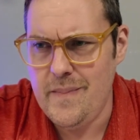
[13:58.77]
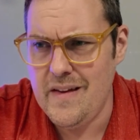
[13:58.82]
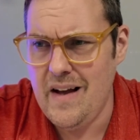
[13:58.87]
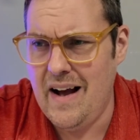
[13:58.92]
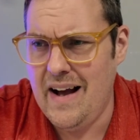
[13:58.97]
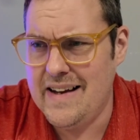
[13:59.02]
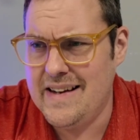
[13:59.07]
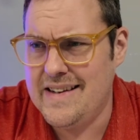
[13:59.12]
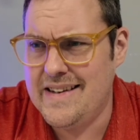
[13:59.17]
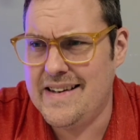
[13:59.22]

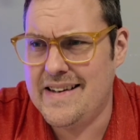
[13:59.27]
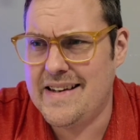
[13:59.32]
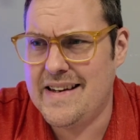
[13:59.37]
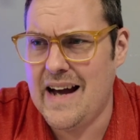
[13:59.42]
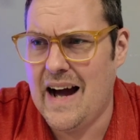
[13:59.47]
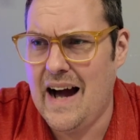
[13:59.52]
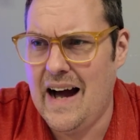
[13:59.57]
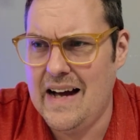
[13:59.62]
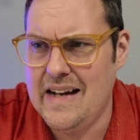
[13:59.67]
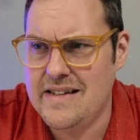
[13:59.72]
I
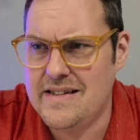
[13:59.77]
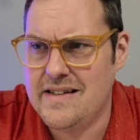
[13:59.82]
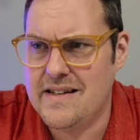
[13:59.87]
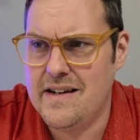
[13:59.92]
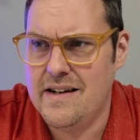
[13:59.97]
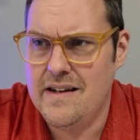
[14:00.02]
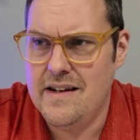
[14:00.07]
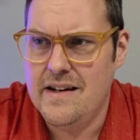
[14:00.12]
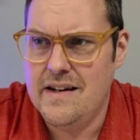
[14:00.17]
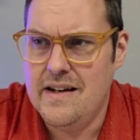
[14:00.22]
got
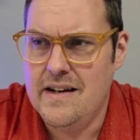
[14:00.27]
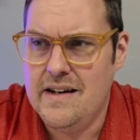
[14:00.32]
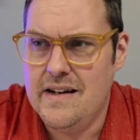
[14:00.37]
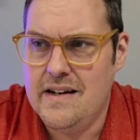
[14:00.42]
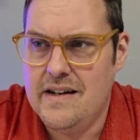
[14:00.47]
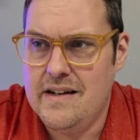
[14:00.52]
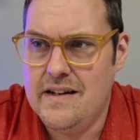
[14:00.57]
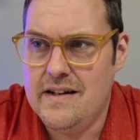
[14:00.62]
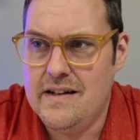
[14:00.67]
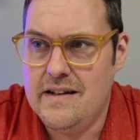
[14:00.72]

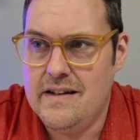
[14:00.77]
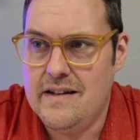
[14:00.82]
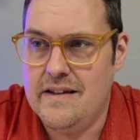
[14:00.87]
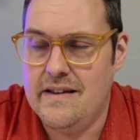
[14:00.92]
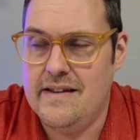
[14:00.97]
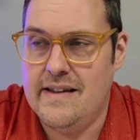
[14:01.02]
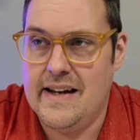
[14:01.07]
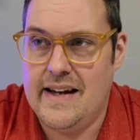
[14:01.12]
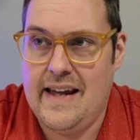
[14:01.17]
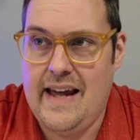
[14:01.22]

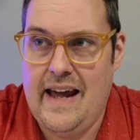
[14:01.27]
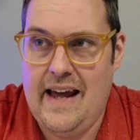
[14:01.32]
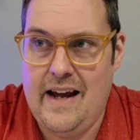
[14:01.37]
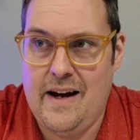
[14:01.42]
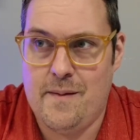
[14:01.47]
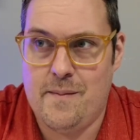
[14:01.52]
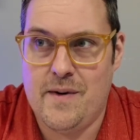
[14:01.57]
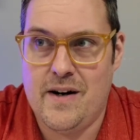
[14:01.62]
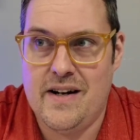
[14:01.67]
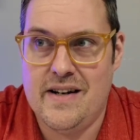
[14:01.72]
the
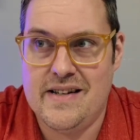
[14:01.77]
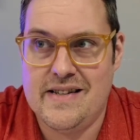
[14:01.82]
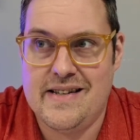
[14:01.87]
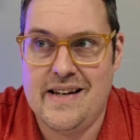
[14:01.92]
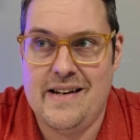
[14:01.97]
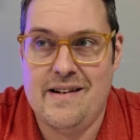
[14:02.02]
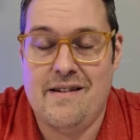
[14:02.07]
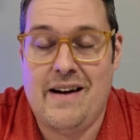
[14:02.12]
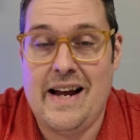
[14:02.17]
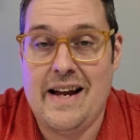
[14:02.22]
cameras
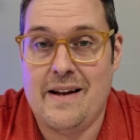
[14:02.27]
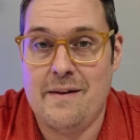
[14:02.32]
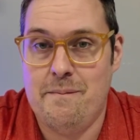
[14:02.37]
in like